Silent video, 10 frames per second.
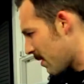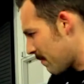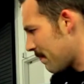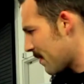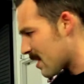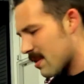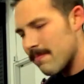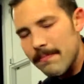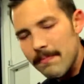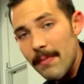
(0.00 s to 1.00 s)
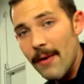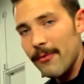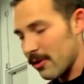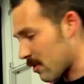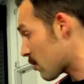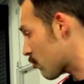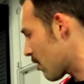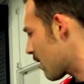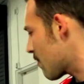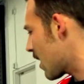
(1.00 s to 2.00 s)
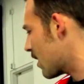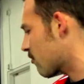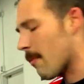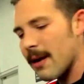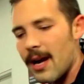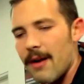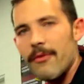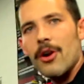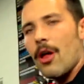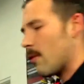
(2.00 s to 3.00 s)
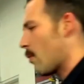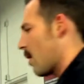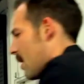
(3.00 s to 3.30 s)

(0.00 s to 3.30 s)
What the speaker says: but this muffler is extremely big, so I'm going to cover it all in